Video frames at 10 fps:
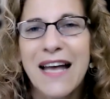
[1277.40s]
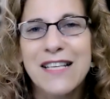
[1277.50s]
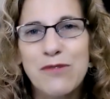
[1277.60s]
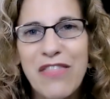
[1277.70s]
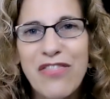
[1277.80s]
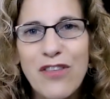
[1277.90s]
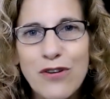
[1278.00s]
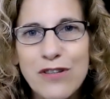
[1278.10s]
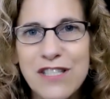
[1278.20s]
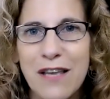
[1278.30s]
And so my
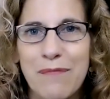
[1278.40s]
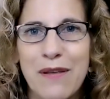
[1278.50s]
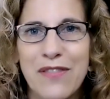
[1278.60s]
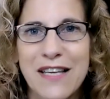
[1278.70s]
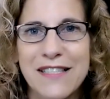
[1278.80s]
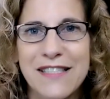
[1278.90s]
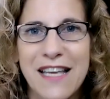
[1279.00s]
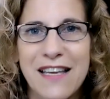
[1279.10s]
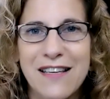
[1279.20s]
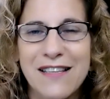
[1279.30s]
third tip in this
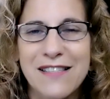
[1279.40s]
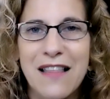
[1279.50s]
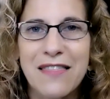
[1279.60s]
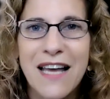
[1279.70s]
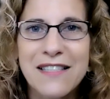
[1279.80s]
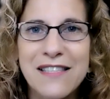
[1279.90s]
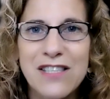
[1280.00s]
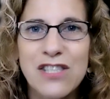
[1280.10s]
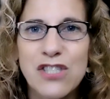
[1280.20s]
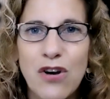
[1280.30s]
is, let's
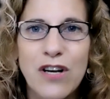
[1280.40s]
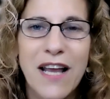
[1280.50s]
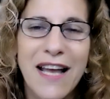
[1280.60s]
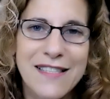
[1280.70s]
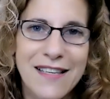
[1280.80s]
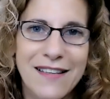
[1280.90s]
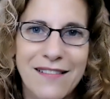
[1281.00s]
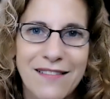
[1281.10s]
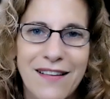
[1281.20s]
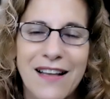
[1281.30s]
start
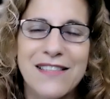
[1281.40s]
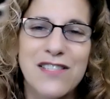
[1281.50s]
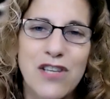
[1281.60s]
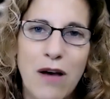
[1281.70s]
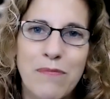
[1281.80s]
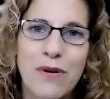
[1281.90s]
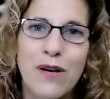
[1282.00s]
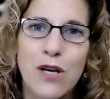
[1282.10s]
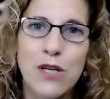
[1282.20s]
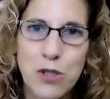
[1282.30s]
asking and stop
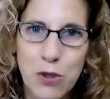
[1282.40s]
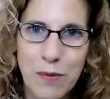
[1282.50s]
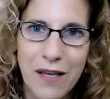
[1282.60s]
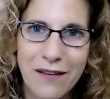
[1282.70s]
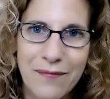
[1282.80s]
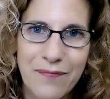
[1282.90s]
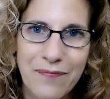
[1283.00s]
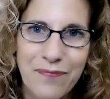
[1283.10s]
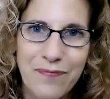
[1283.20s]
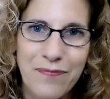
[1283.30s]
assuming.
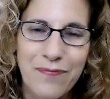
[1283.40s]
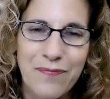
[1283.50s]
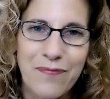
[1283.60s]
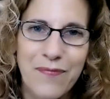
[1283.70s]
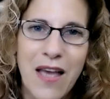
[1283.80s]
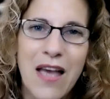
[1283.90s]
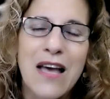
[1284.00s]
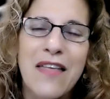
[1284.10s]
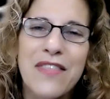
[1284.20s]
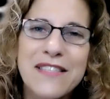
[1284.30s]

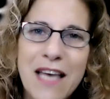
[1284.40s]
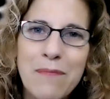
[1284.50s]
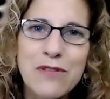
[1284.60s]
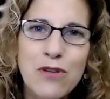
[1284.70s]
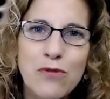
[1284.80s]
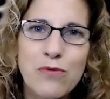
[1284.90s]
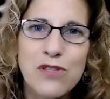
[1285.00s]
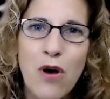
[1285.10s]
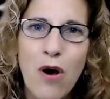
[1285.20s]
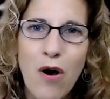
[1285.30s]
This episode
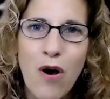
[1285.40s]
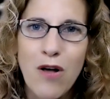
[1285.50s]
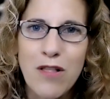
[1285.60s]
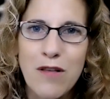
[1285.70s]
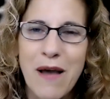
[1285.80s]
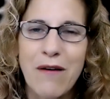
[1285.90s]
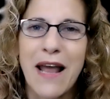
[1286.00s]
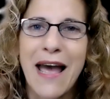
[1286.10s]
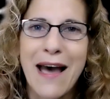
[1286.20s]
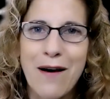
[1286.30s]
was all about
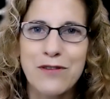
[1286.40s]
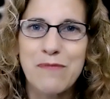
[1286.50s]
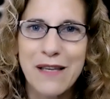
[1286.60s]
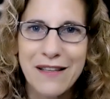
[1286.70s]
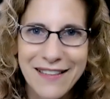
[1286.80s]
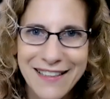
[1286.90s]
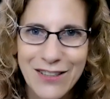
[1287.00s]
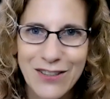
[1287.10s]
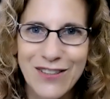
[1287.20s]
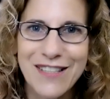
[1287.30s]
how to be a
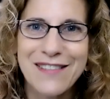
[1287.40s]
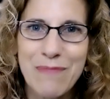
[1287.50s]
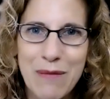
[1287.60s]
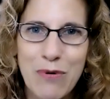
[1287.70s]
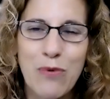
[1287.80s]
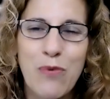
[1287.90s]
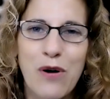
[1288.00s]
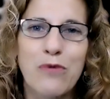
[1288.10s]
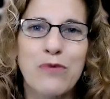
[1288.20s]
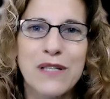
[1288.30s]
leader that people
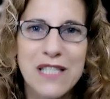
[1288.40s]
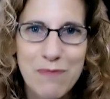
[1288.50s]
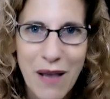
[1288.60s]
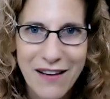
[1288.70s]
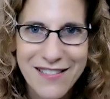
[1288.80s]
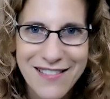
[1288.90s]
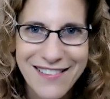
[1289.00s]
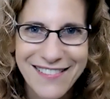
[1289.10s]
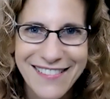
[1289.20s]
will respect.